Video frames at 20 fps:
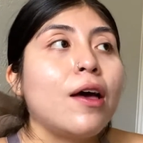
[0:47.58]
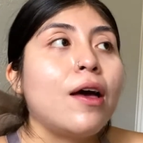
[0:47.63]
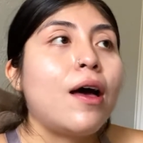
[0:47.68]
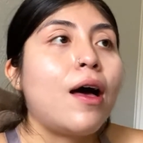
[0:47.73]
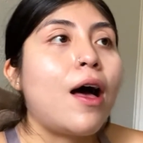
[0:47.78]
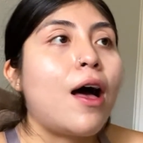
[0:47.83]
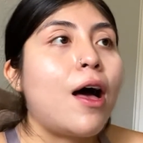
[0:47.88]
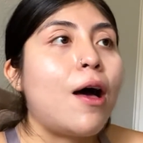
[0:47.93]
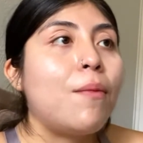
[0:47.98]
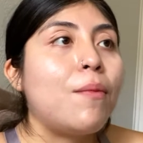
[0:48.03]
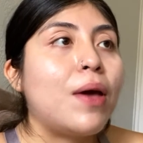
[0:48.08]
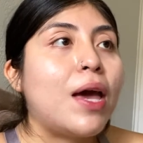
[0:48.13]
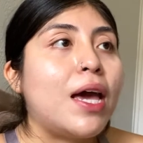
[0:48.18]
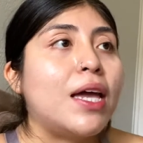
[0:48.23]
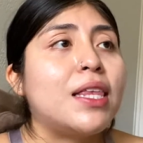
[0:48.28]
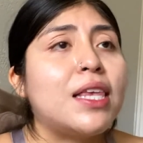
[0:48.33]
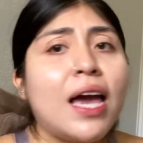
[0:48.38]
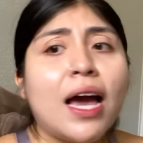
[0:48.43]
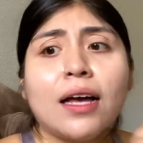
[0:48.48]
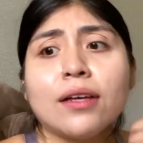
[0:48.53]

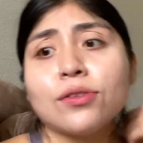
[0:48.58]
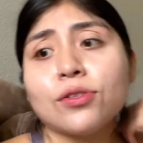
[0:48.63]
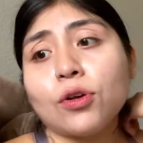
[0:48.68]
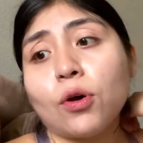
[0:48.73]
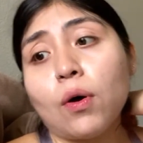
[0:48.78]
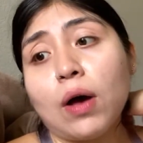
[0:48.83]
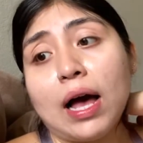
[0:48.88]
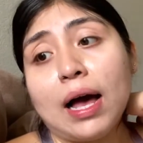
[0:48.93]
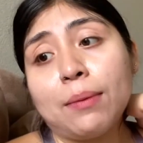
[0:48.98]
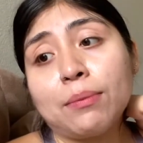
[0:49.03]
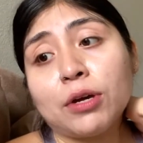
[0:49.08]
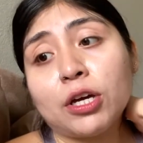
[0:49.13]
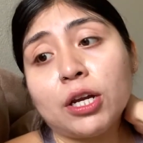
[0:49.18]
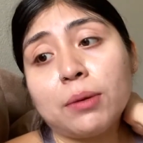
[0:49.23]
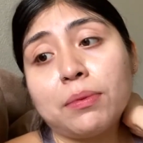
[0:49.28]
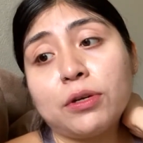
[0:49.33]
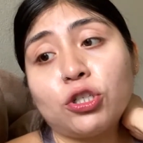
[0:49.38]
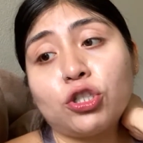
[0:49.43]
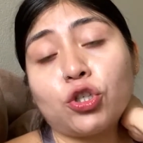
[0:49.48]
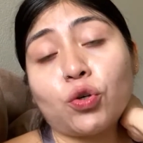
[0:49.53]
And yeah, so I'm gonna
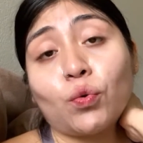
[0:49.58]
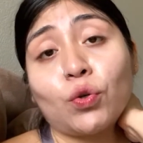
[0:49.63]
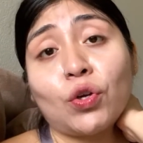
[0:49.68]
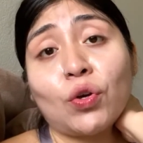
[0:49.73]
be showing